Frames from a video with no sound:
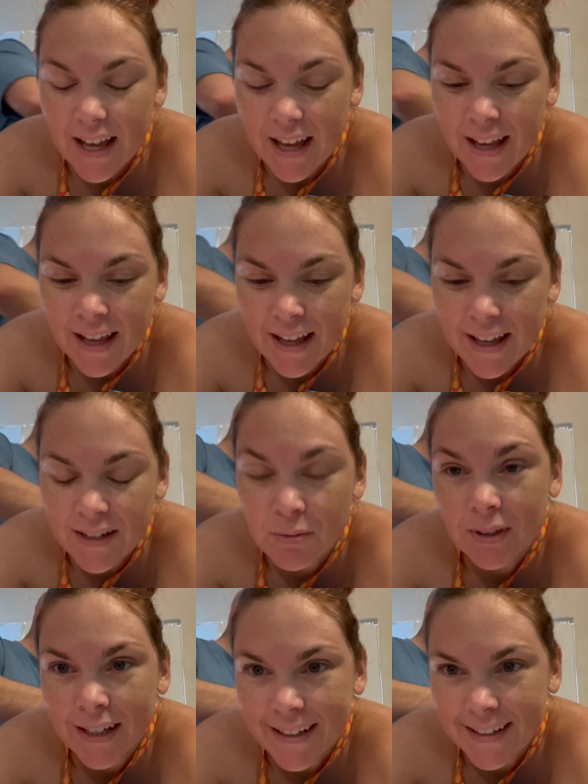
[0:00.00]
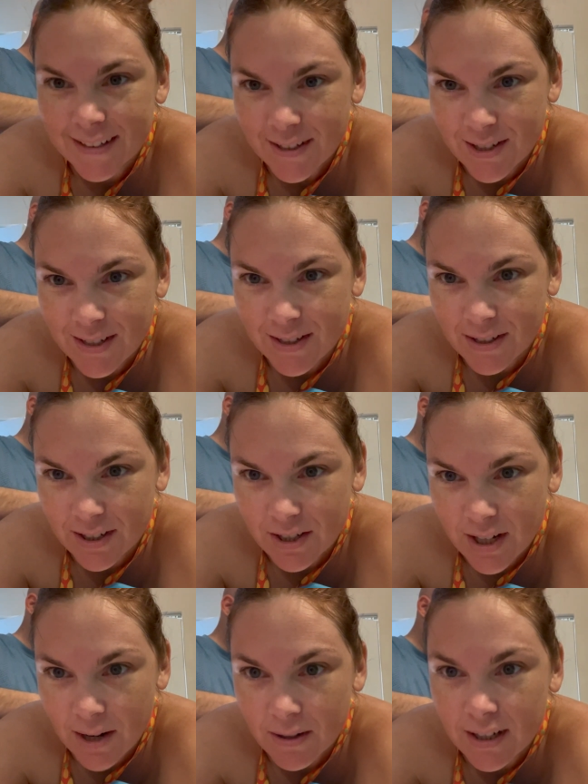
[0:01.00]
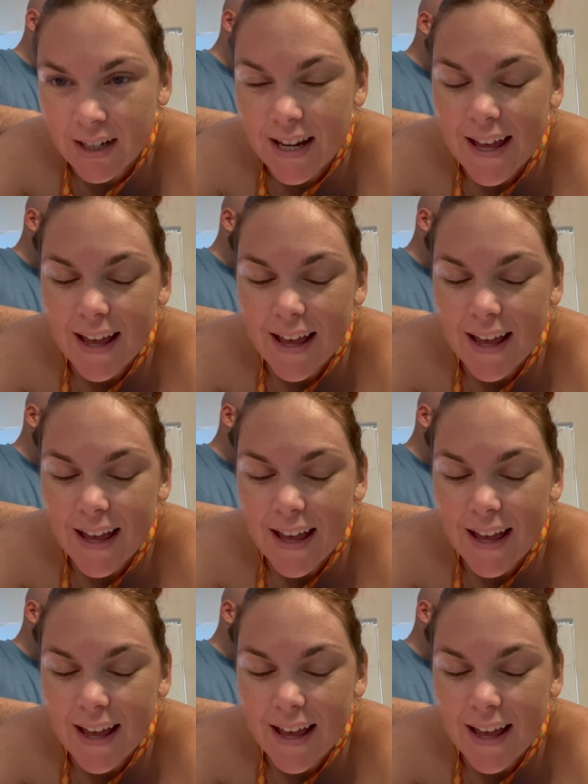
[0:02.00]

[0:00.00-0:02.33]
and well, I just took a shower